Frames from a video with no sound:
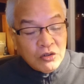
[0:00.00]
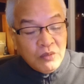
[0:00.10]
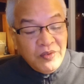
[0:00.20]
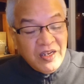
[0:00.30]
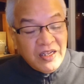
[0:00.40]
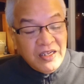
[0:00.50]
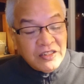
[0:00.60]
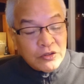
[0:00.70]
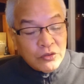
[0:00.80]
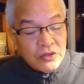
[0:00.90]

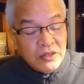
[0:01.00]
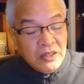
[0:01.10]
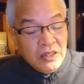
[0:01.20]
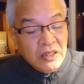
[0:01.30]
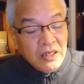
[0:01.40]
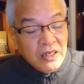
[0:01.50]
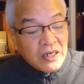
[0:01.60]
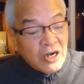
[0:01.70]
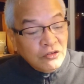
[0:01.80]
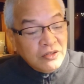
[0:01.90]
communication,
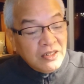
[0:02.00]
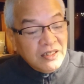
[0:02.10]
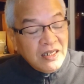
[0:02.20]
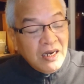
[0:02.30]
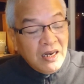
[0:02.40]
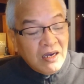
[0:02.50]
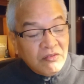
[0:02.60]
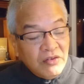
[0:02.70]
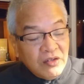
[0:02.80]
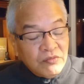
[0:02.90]
grounded in
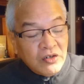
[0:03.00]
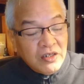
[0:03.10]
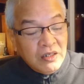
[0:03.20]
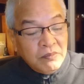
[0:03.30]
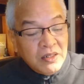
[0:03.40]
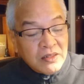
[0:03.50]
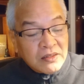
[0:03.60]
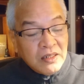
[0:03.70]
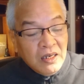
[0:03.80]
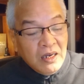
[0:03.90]
love and forgiveness,
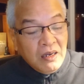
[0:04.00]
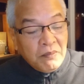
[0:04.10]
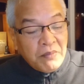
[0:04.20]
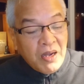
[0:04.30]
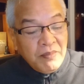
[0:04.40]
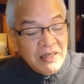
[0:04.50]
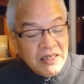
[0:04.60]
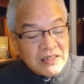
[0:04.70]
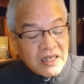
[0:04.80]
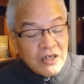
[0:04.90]

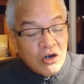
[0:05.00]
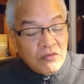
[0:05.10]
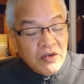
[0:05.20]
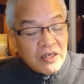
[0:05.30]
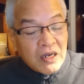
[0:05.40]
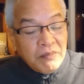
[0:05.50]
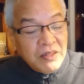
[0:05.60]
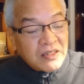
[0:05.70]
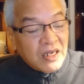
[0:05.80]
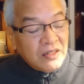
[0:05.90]
families can overcome
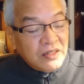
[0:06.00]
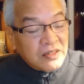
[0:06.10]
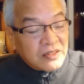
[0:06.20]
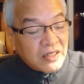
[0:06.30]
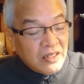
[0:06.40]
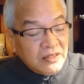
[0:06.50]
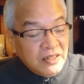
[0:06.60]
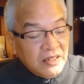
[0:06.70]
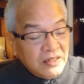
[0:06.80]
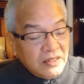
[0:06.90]

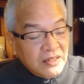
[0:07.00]
misunderstanding,